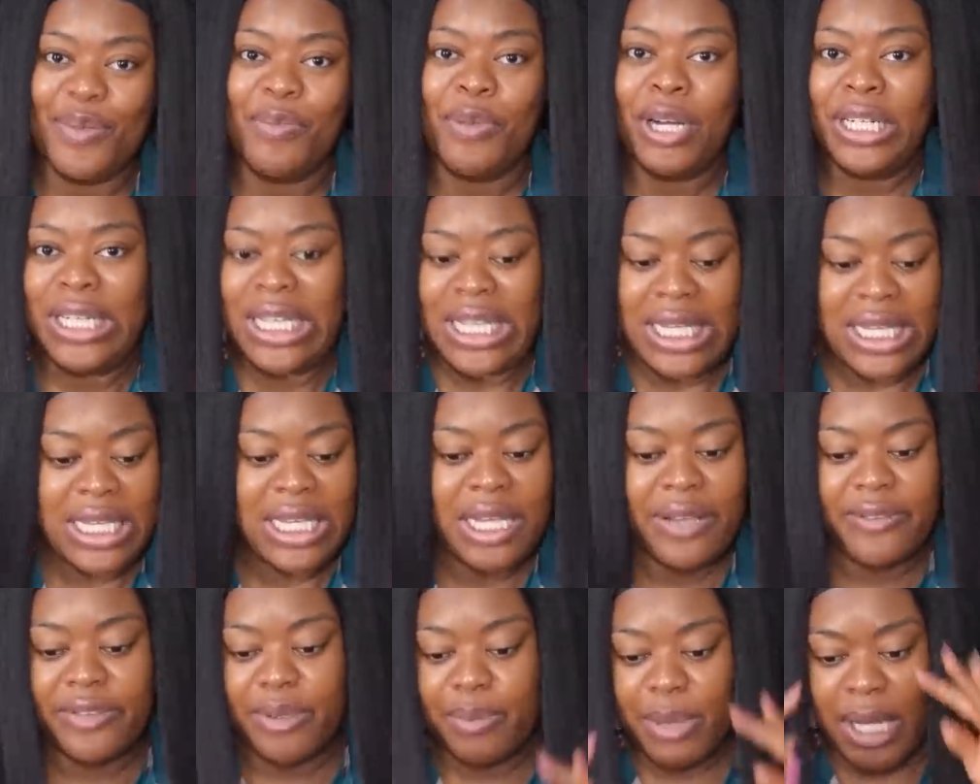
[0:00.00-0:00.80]
The money he
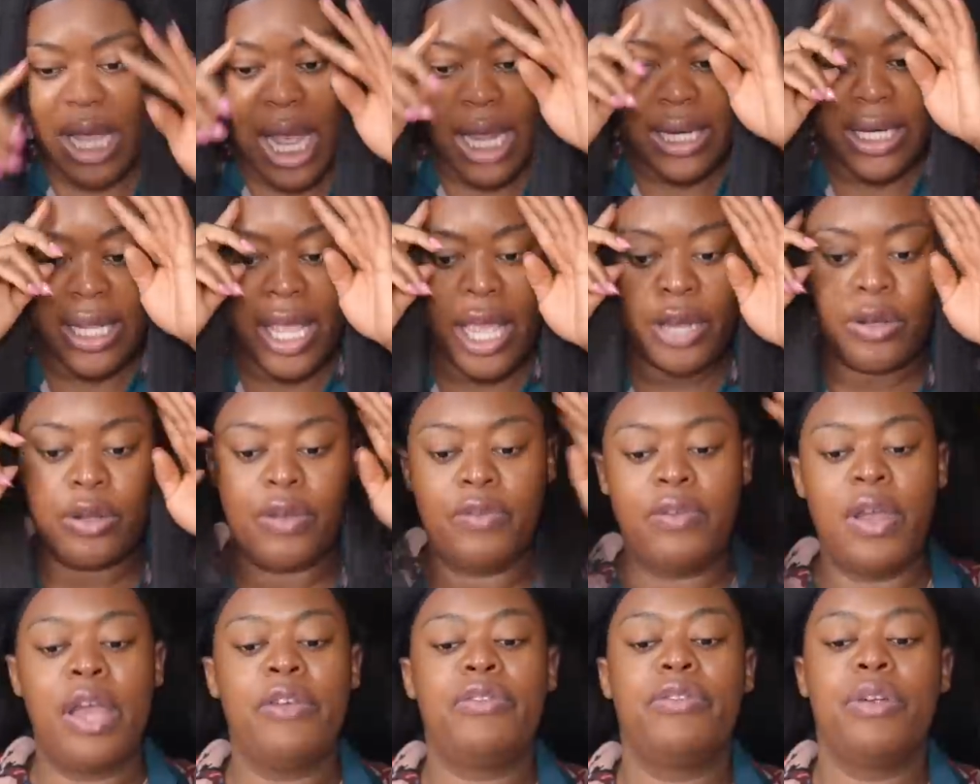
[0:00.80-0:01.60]
gives me at the end
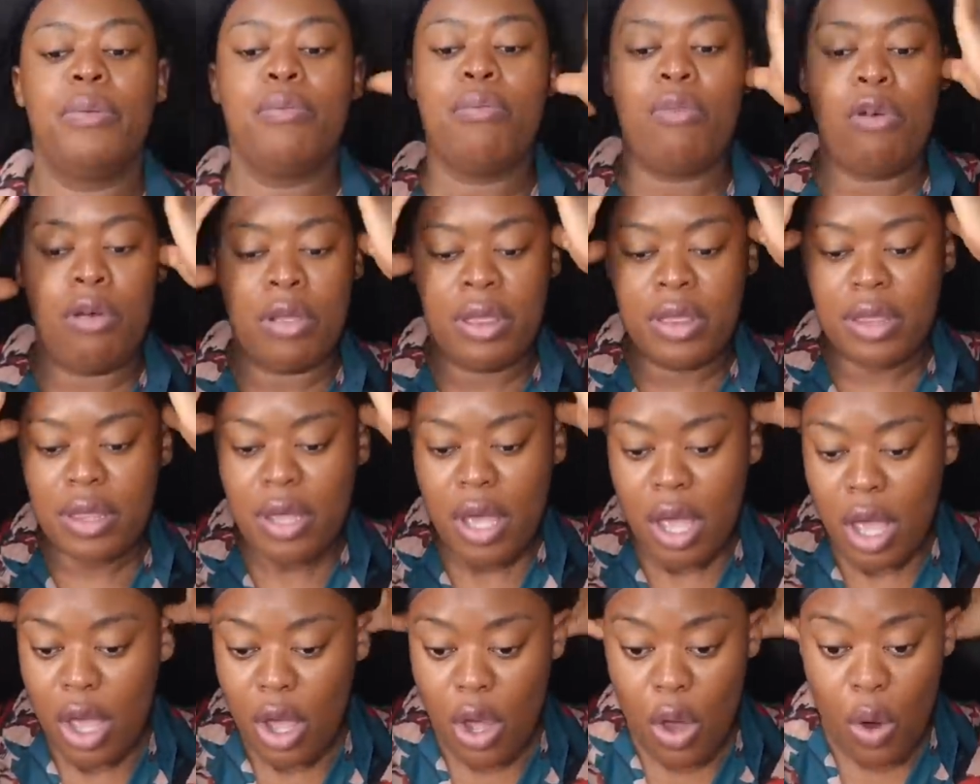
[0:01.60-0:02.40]
of every month,